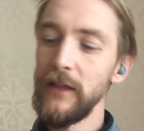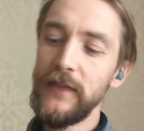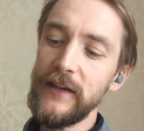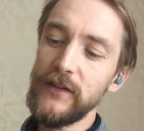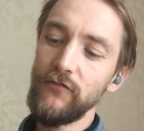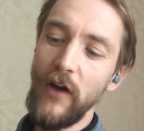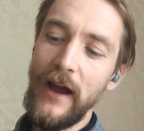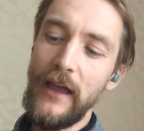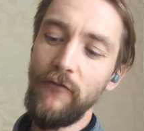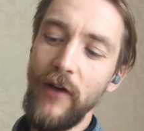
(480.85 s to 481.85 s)

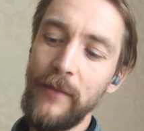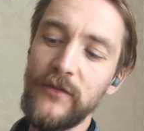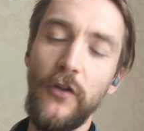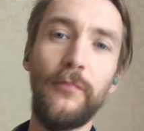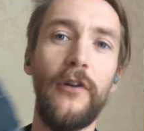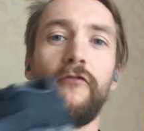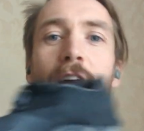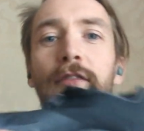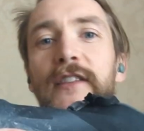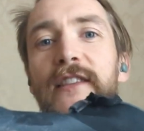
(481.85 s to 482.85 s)
It wraps up
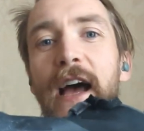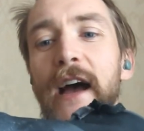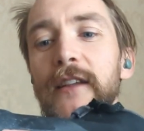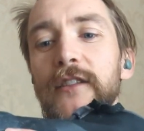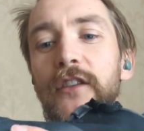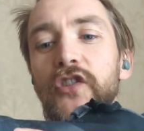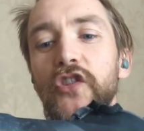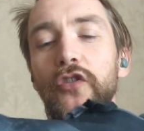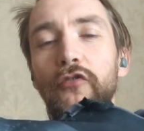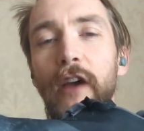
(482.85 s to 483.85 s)
around the sides of the
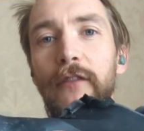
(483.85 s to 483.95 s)
shoe,